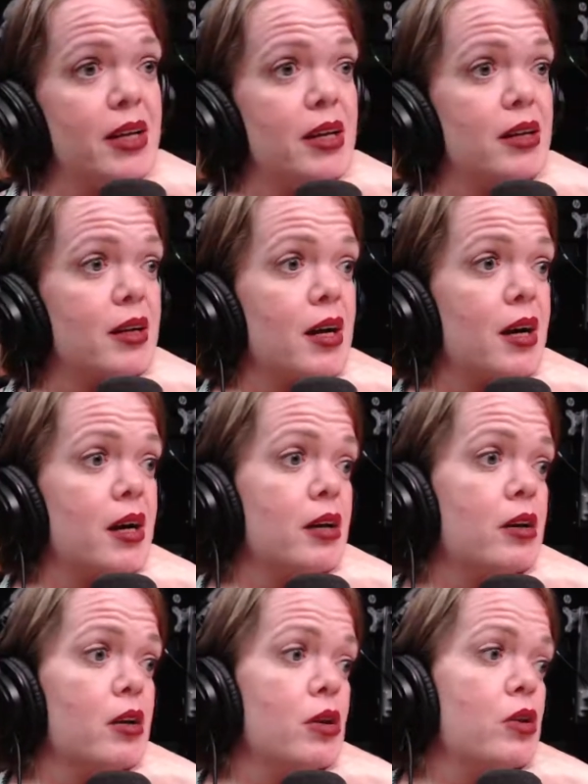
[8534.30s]
a guy
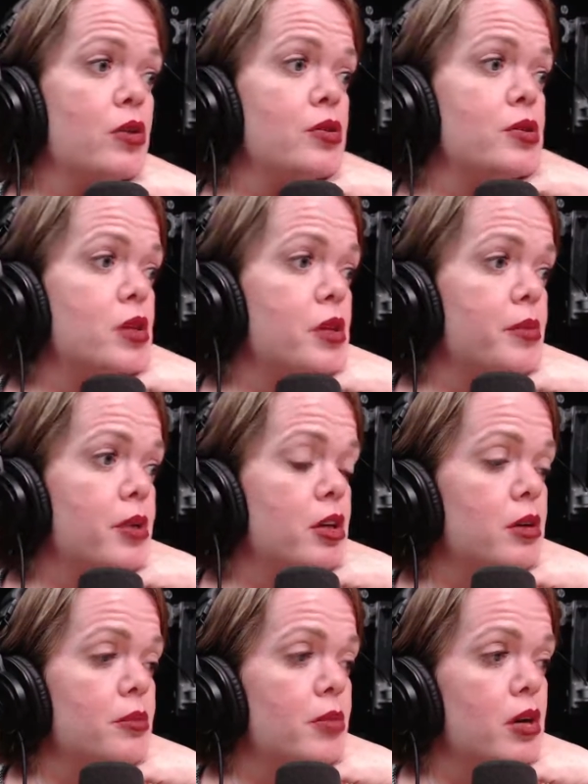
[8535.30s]
who's going to be a
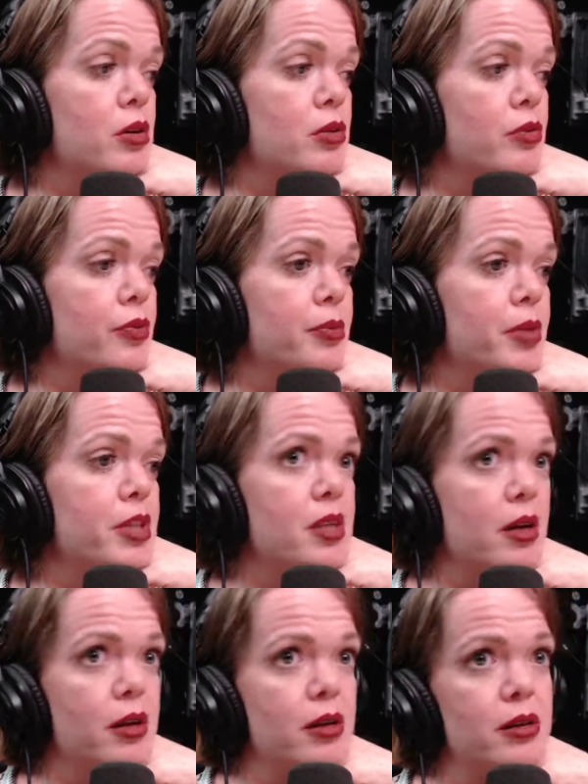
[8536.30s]
good model for my
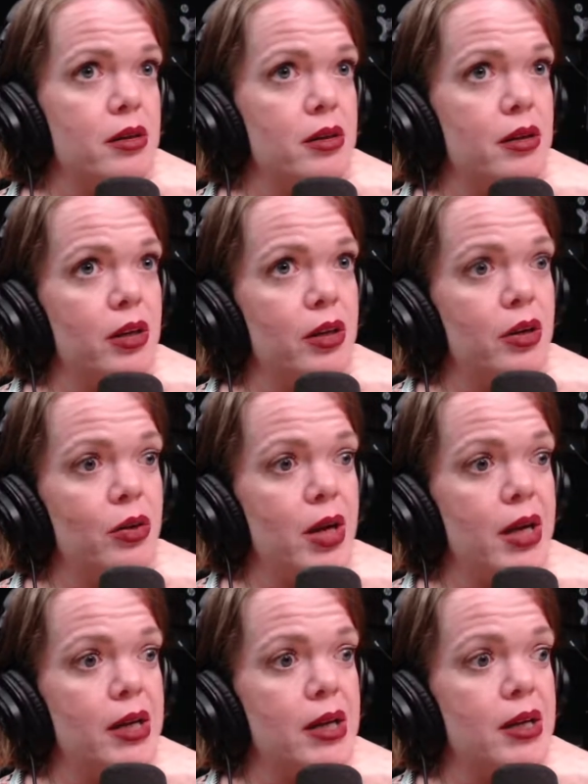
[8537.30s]
son.
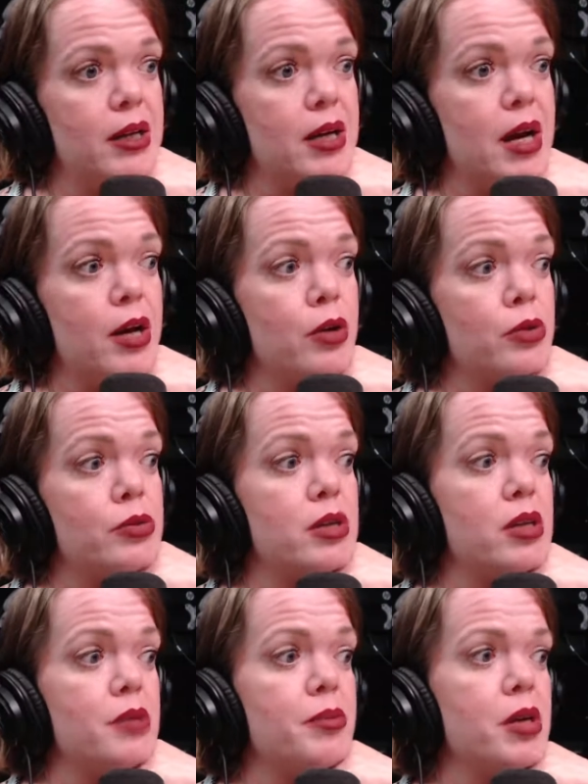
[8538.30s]
I need a guy who's going
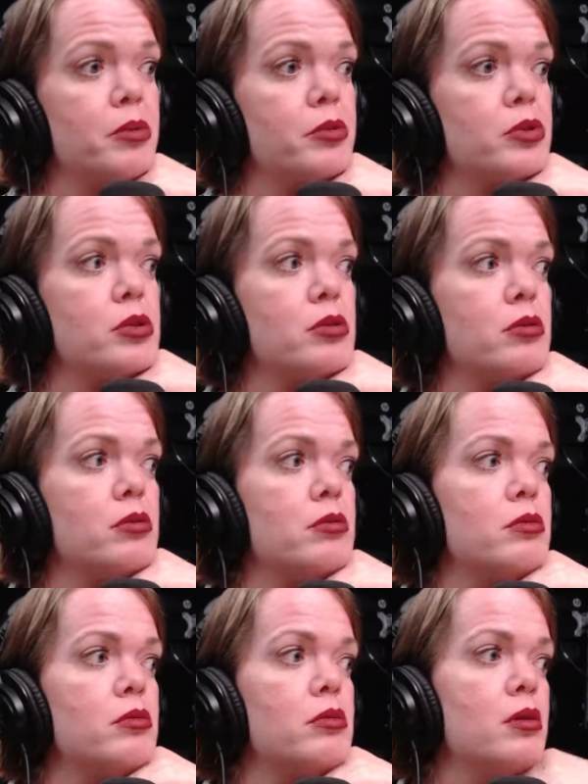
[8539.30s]
to be able
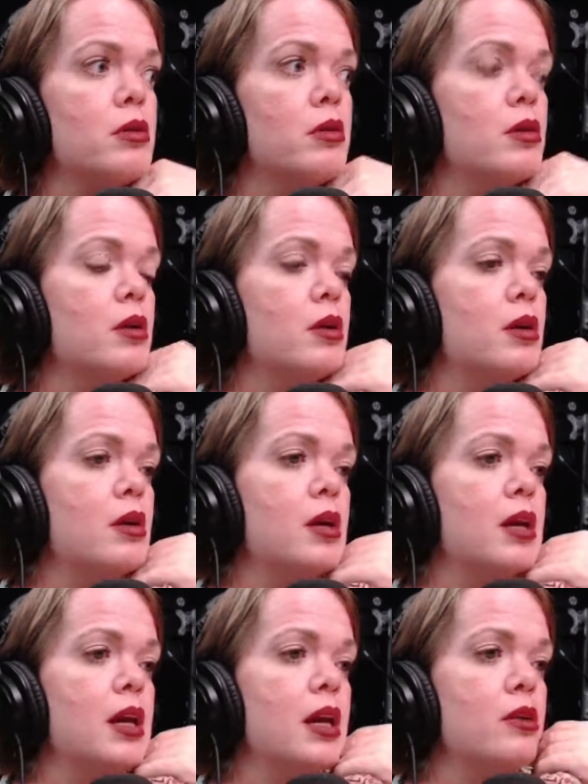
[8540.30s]
to
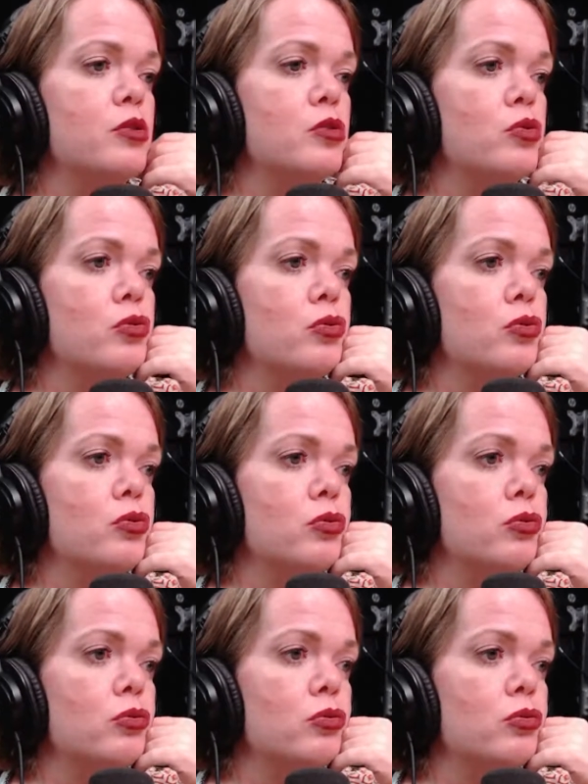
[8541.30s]

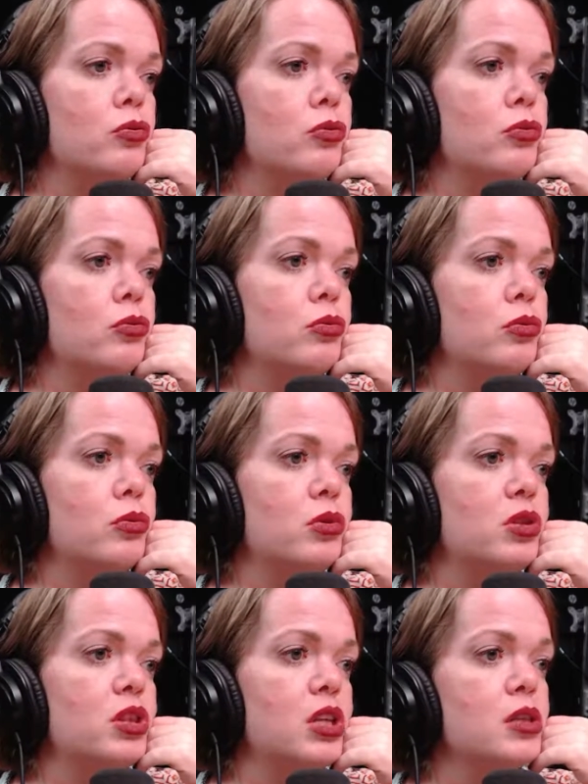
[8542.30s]
handle
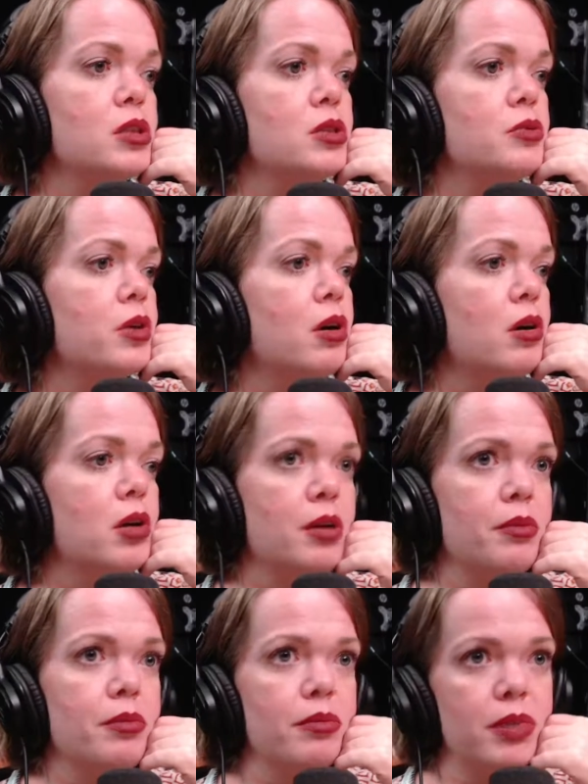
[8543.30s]
things
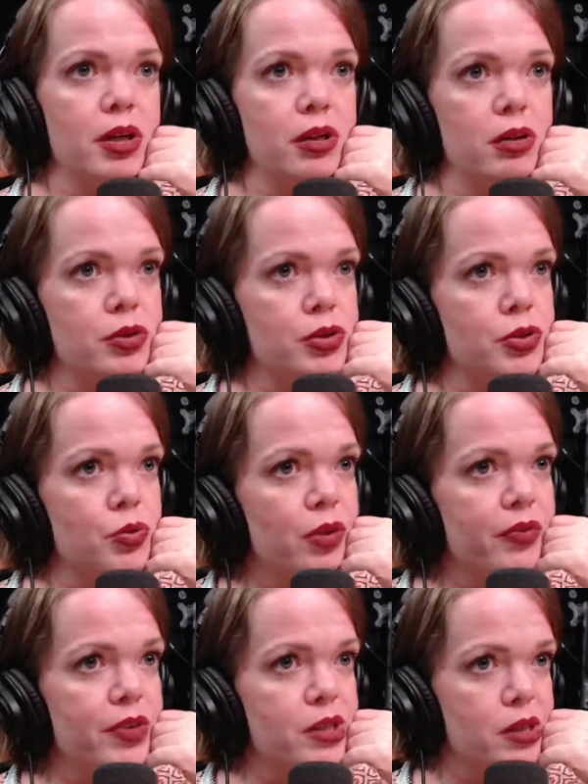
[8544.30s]
regarding my daughter's
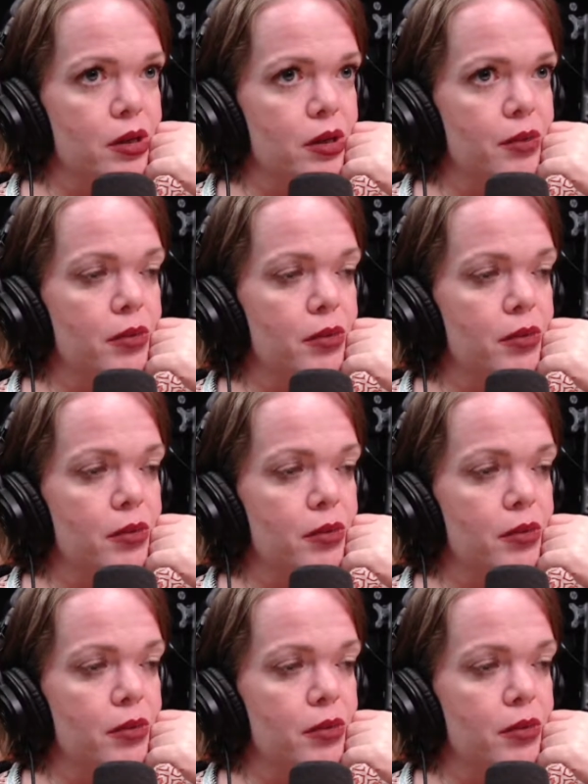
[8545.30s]
dwarfism,